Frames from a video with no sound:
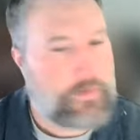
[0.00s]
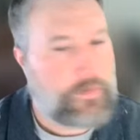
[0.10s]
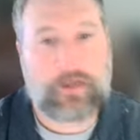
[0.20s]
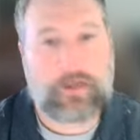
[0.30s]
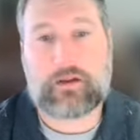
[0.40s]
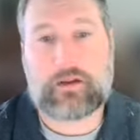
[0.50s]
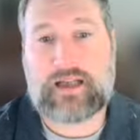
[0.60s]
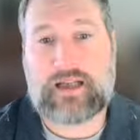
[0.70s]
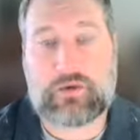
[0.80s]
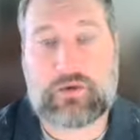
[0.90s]
Then the
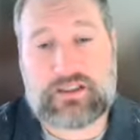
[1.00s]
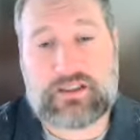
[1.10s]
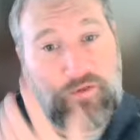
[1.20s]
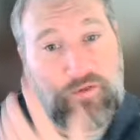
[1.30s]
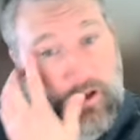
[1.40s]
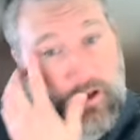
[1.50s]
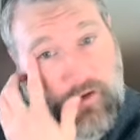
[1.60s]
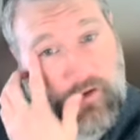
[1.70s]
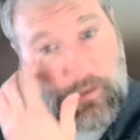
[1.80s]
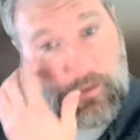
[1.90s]
last one is the failure to
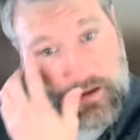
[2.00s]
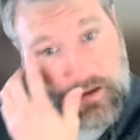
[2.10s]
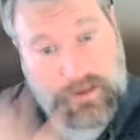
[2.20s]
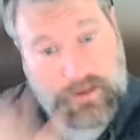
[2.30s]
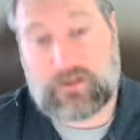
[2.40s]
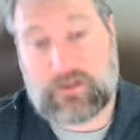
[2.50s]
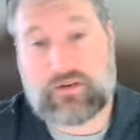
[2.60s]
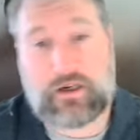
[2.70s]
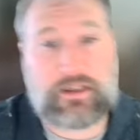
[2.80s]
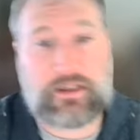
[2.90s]
file penalty. That one's
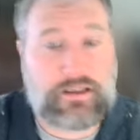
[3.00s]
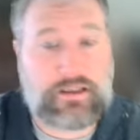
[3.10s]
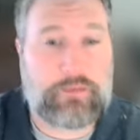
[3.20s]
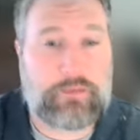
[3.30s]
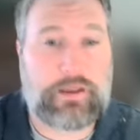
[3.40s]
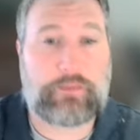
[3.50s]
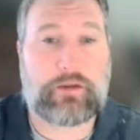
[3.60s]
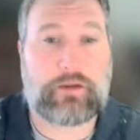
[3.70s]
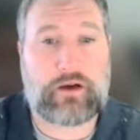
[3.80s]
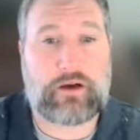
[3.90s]
very easy to get people
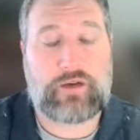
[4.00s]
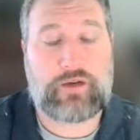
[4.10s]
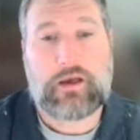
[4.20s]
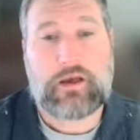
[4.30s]
out of.